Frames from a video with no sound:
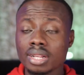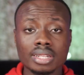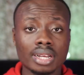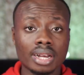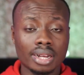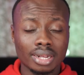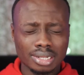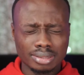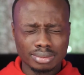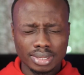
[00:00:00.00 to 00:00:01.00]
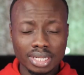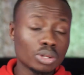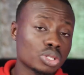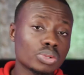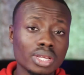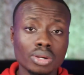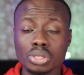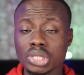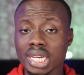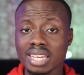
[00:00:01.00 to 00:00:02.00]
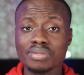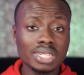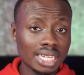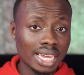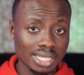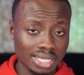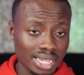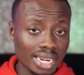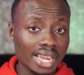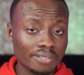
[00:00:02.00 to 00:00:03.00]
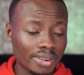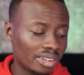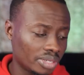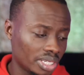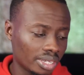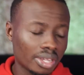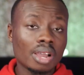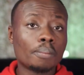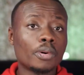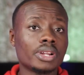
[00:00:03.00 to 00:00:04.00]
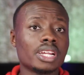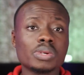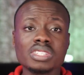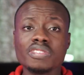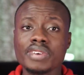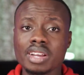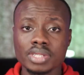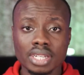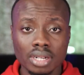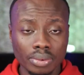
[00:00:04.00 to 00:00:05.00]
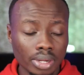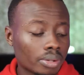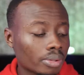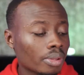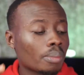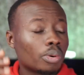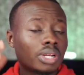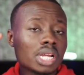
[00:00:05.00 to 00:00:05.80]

the Note 20 Ultra, even the S10 had 5G, but there wasn't 5G all around. But